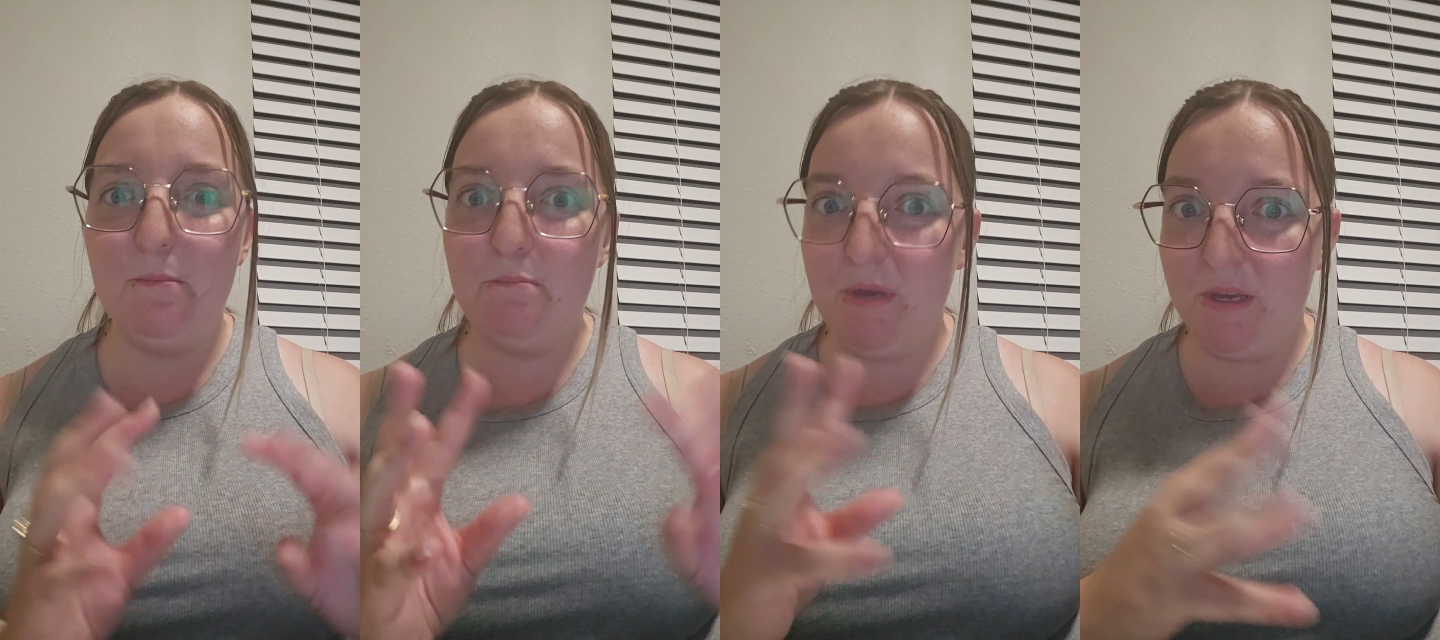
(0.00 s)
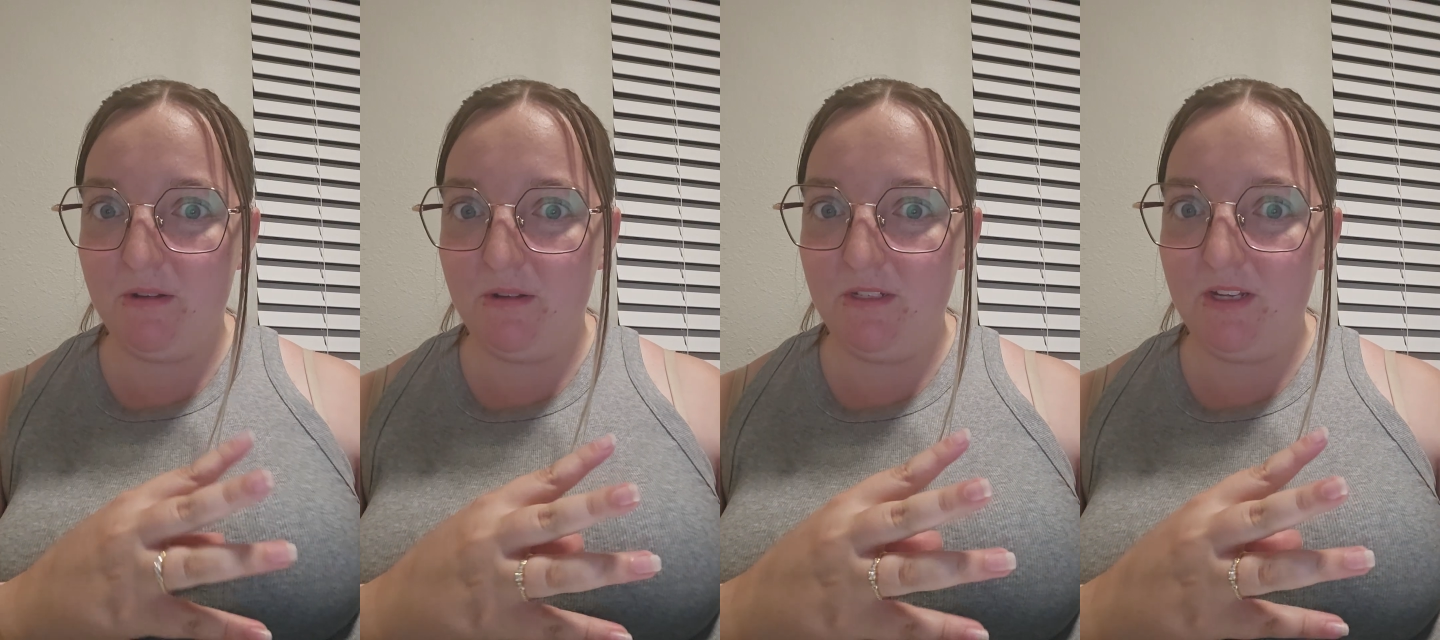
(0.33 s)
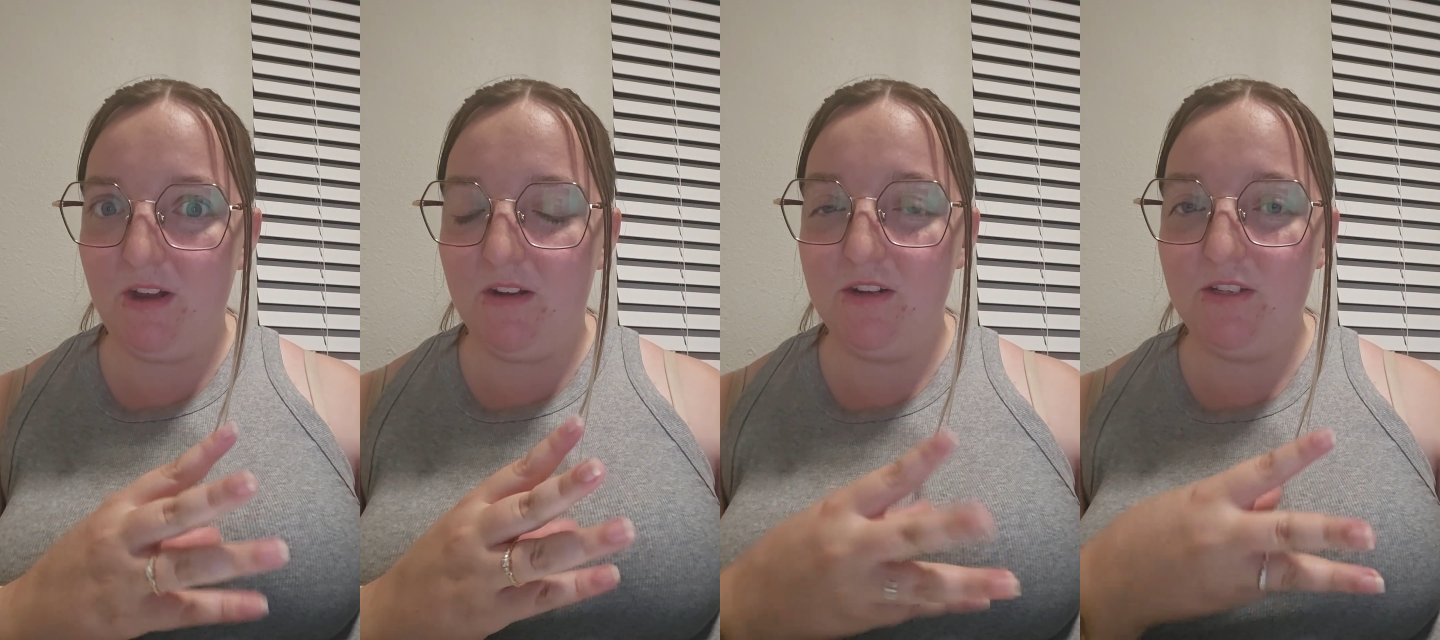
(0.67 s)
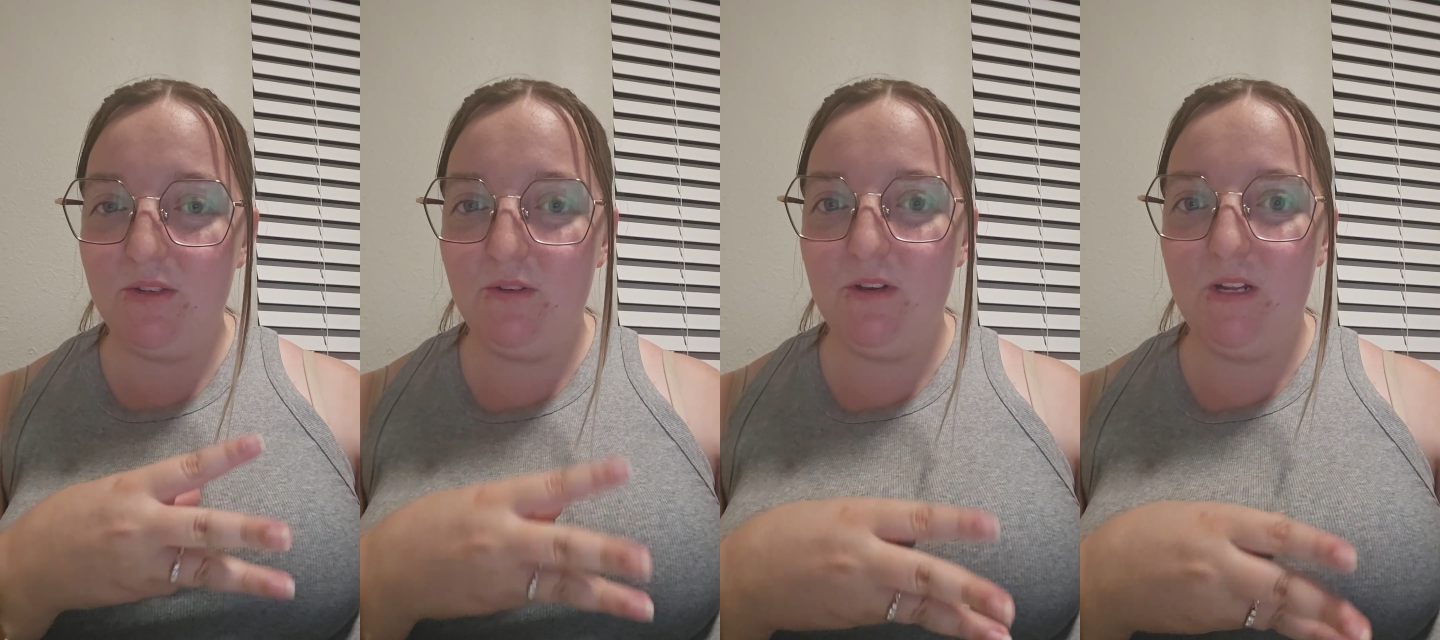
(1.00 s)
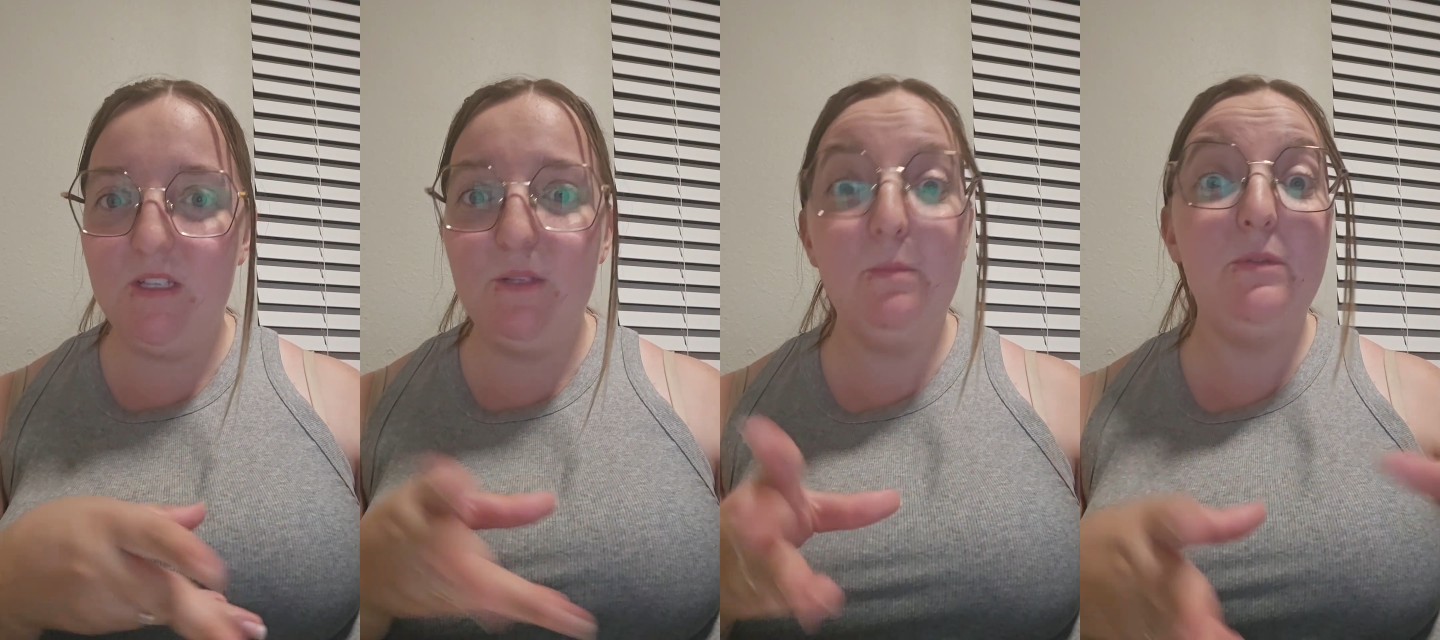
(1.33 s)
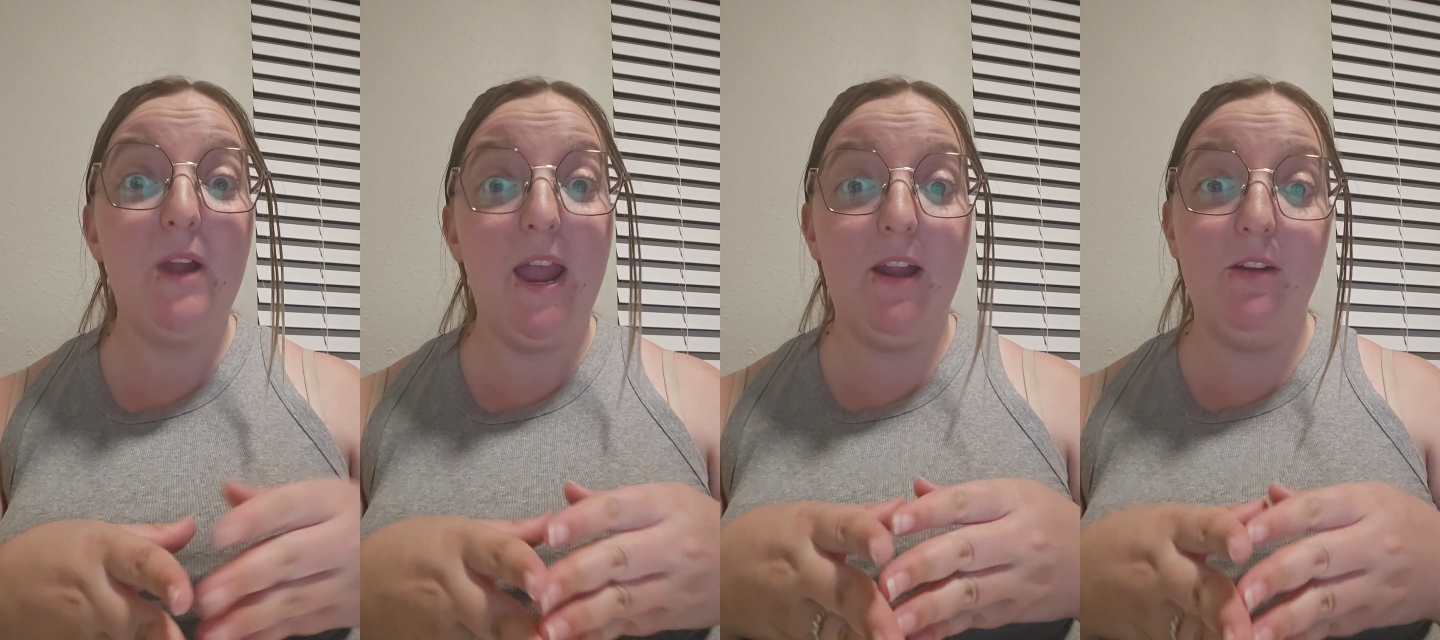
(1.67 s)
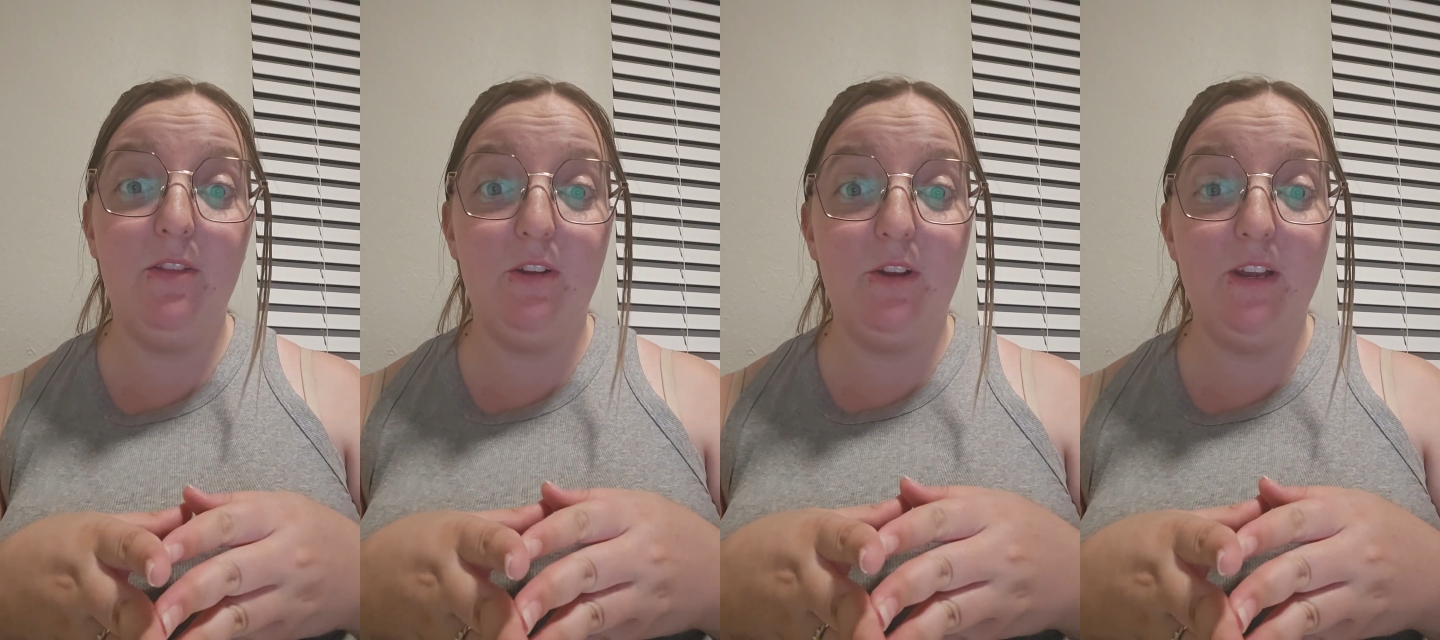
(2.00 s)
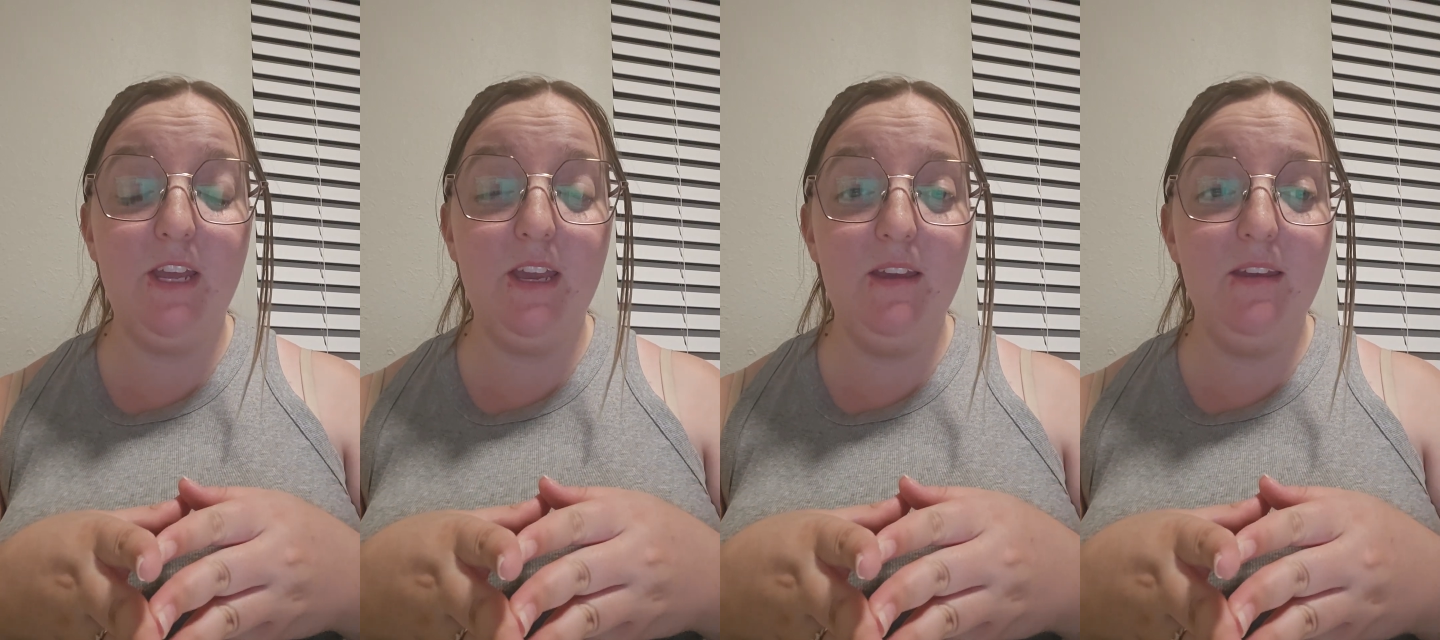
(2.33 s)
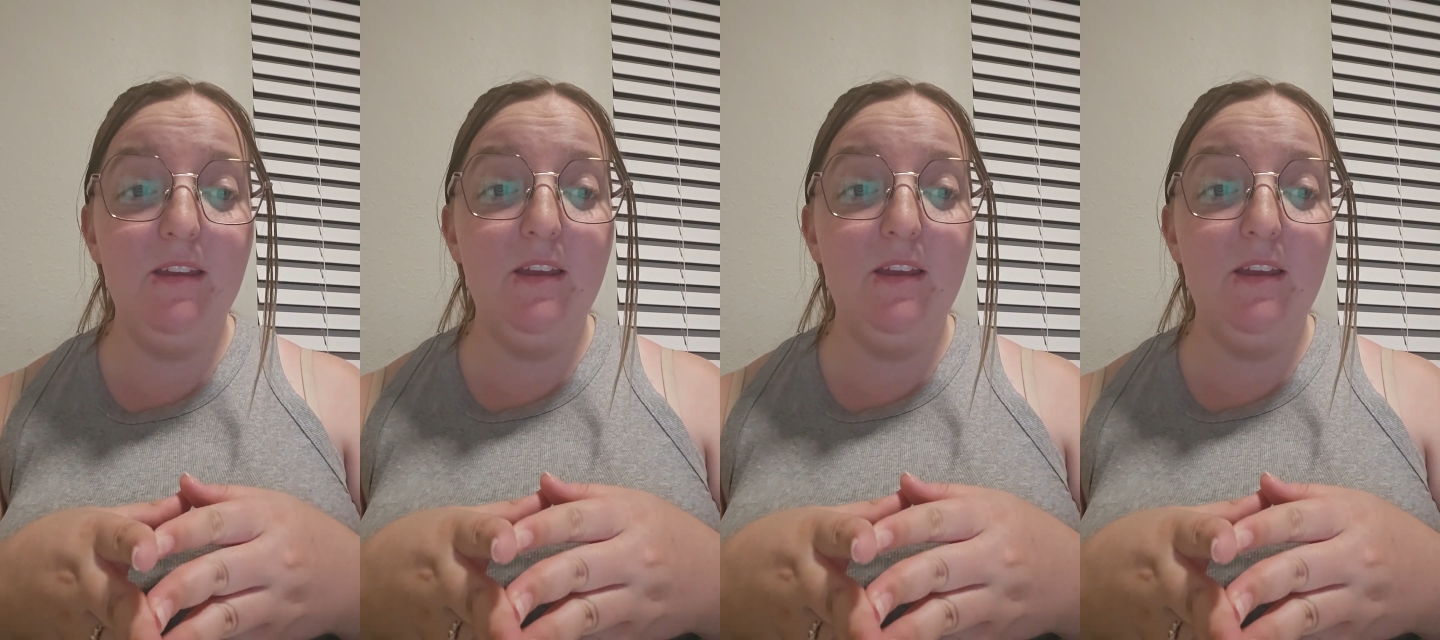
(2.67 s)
build on a student's prior learning